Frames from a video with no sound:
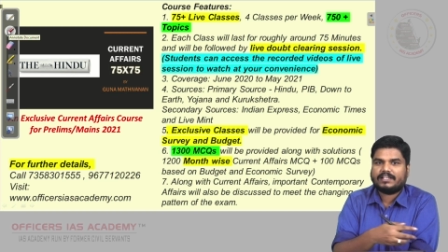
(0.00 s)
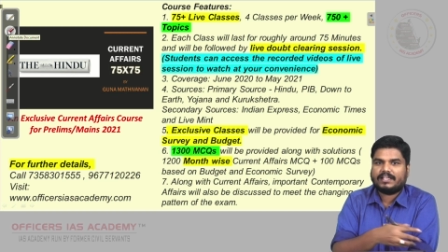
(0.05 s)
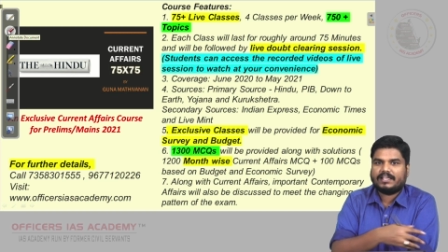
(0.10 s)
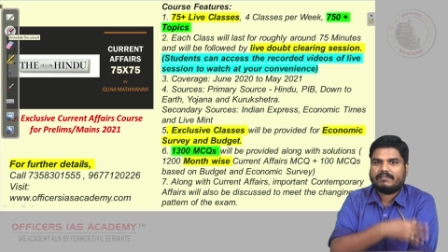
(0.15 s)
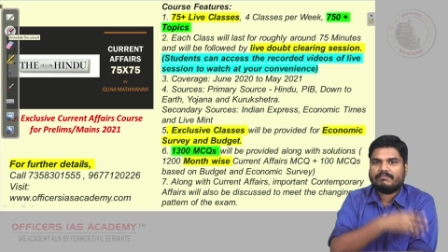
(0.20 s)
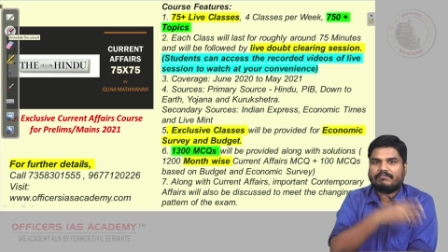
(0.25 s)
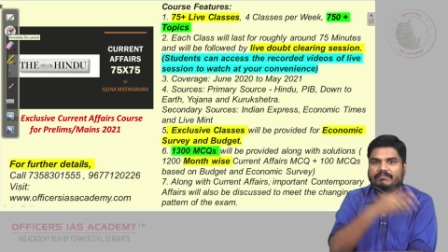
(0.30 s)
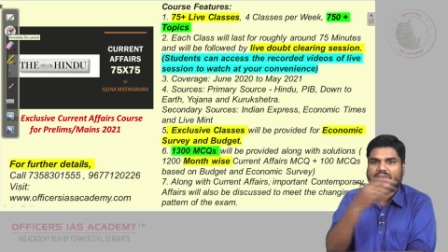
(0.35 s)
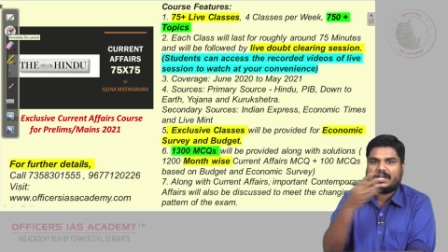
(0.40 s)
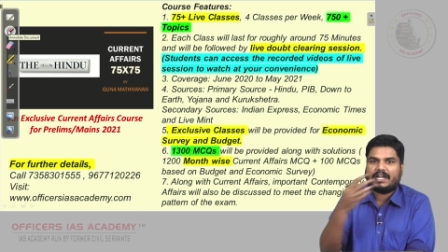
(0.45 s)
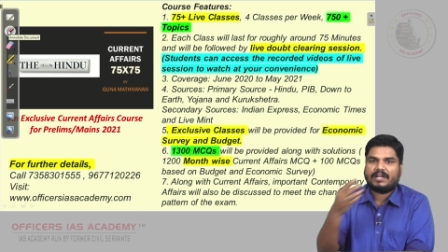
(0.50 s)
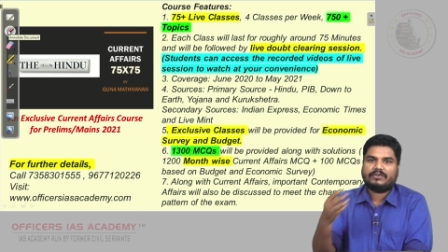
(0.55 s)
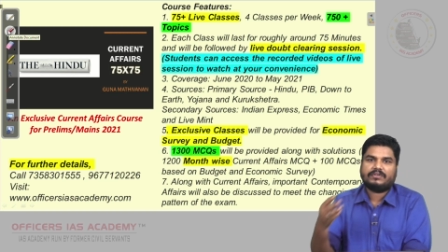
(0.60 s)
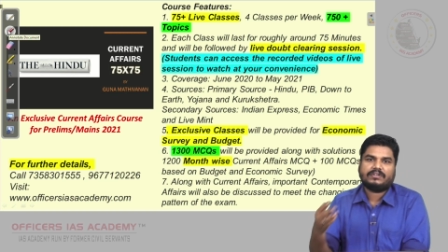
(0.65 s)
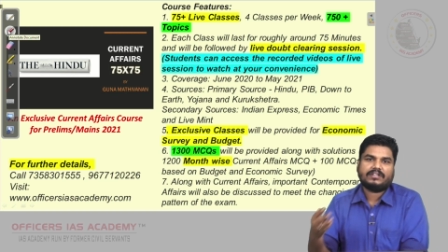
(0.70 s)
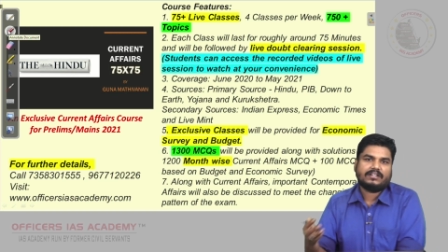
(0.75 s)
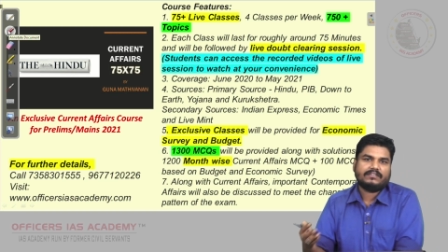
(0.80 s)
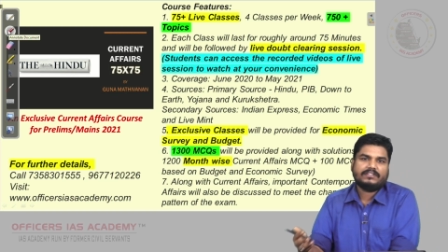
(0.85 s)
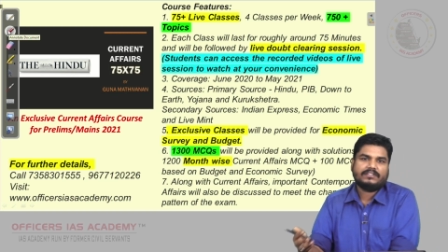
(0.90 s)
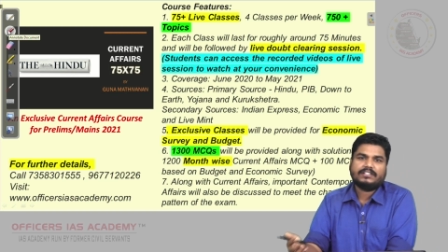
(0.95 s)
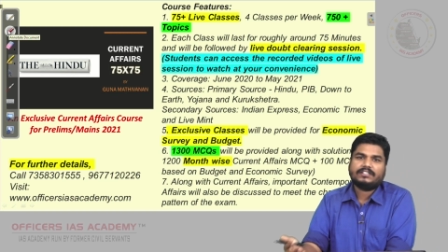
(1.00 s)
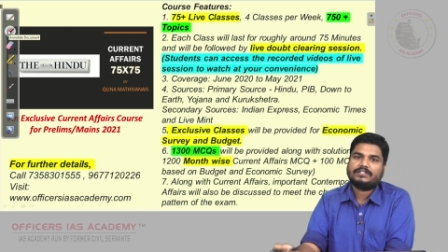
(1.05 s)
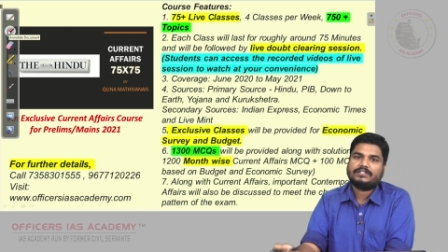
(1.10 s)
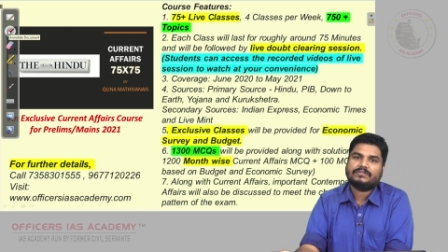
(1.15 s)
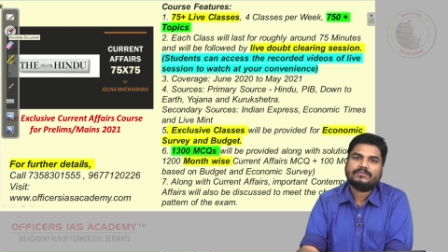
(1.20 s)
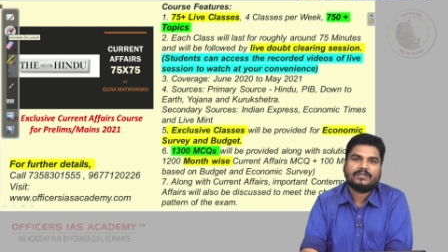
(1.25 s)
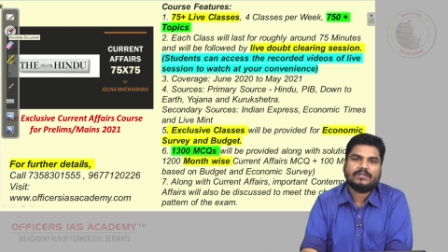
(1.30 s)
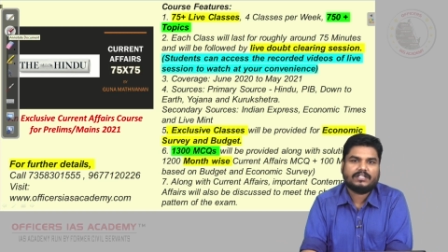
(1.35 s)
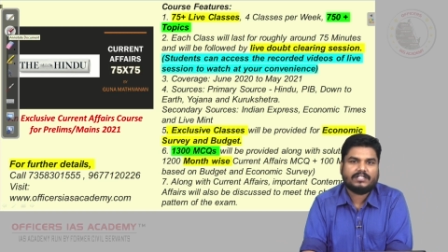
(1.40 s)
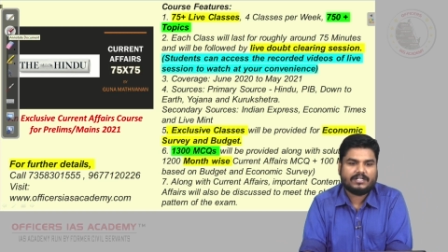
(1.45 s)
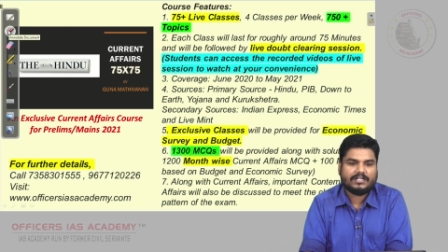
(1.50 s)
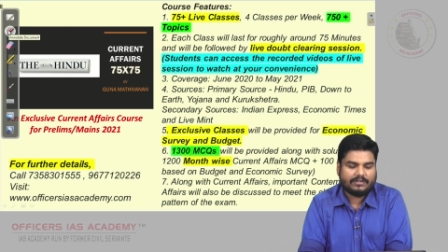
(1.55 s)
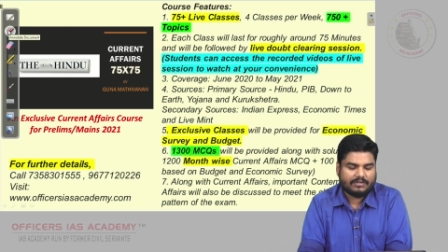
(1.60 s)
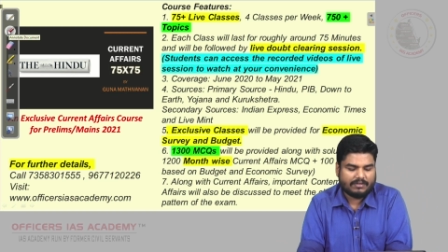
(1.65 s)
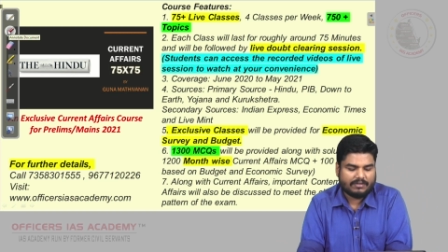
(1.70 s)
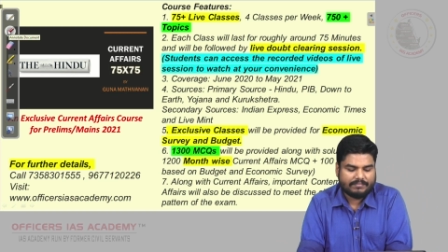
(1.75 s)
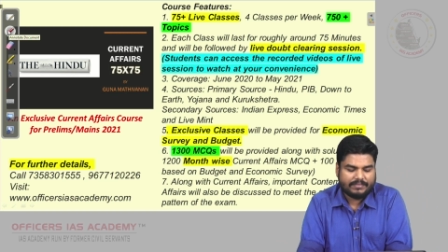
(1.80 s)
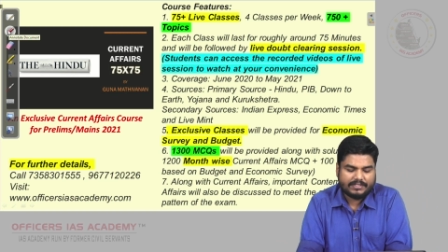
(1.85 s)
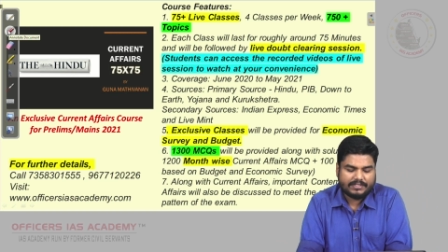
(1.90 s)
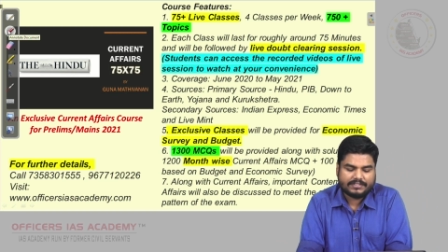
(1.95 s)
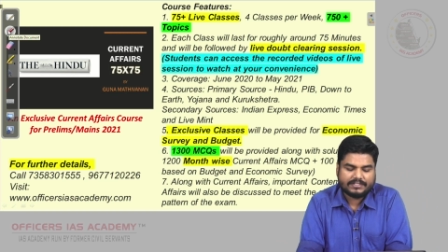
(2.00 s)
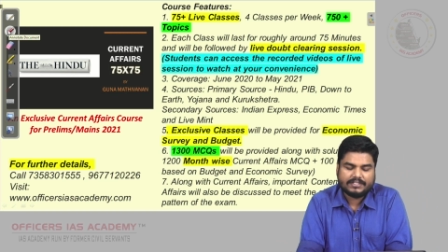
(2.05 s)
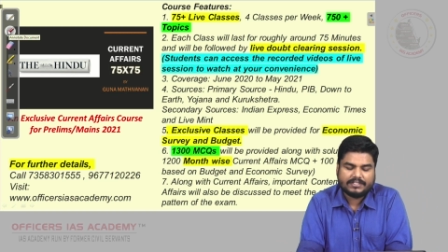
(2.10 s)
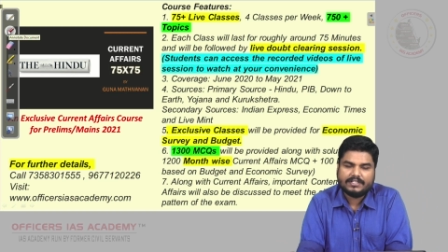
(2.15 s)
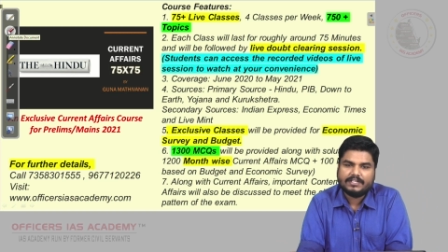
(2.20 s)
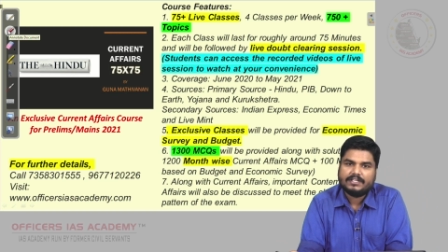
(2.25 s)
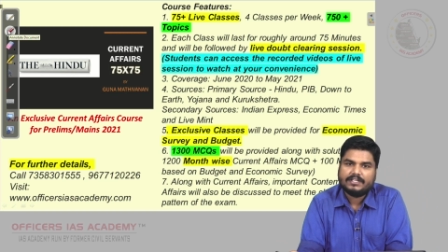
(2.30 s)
I am planning to cover 200 topics,